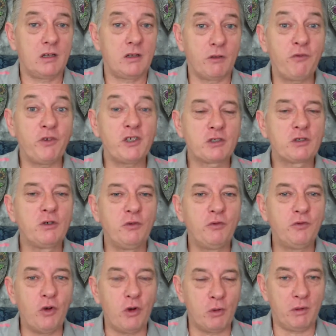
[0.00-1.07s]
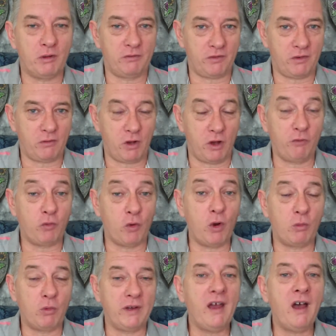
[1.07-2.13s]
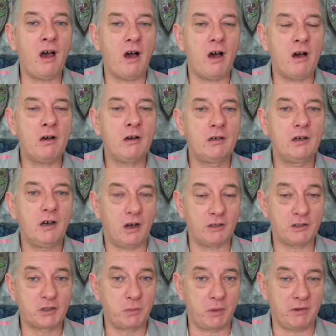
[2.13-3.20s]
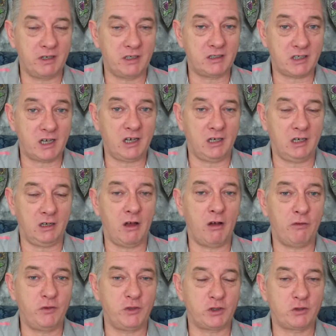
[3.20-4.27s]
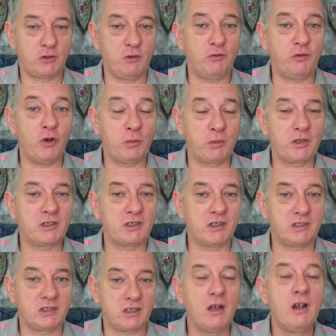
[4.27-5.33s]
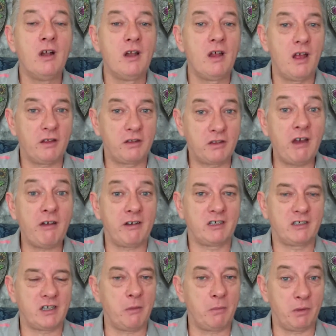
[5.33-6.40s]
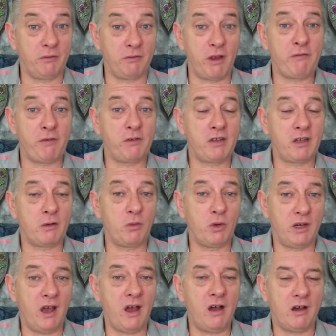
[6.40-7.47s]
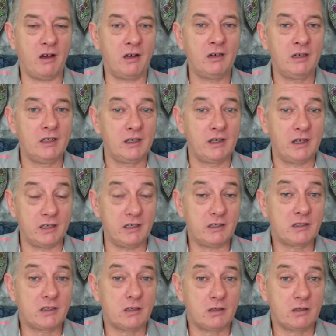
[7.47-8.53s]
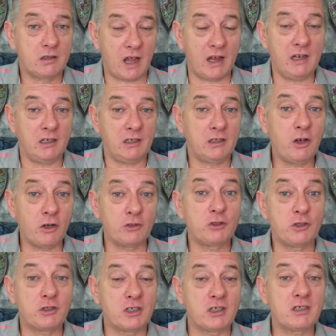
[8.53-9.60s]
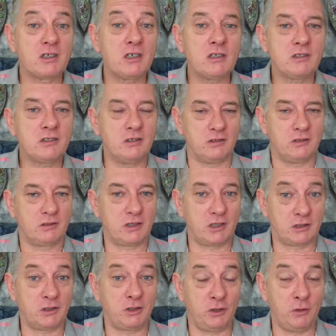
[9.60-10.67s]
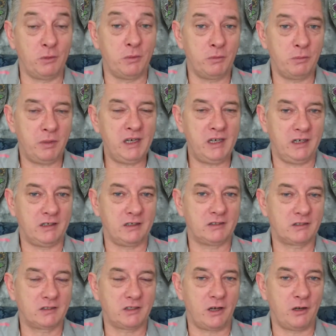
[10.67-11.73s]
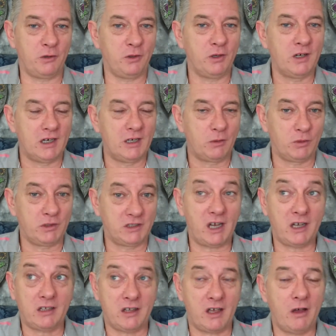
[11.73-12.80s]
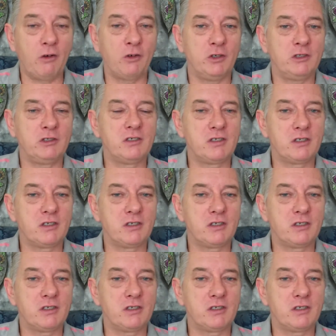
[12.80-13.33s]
physical form of what we are. Our spirit is taking our physical form because it's an etheric double of everything we are, and it's gaining conscious existence as a human being. So we take that on into the